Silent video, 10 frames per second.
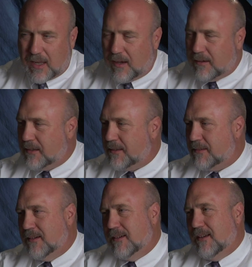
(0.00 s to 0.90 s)
you know,
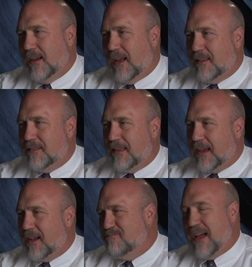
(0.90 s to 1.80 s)
and
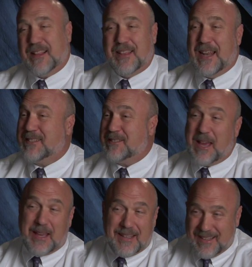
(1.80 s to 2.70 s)
they come back the next
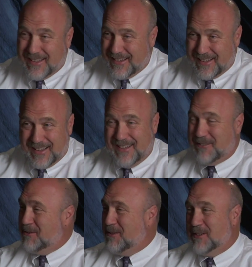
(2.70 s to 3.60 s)
day,
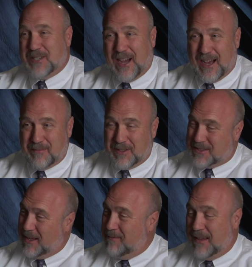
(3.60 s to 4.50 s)
and do their job.
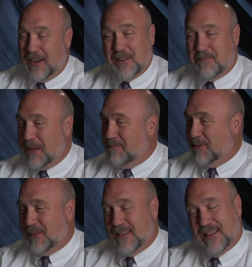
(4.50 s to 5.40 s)
And other
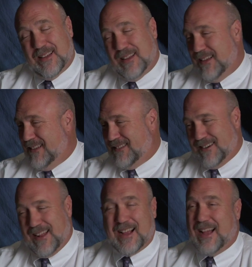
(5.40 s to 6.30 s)
people,
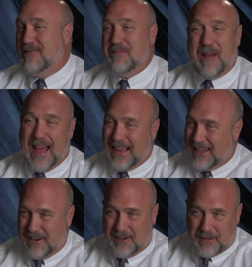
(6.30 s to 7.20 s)
they're not coming
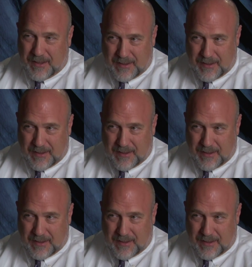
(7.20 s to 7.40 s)
back, you know.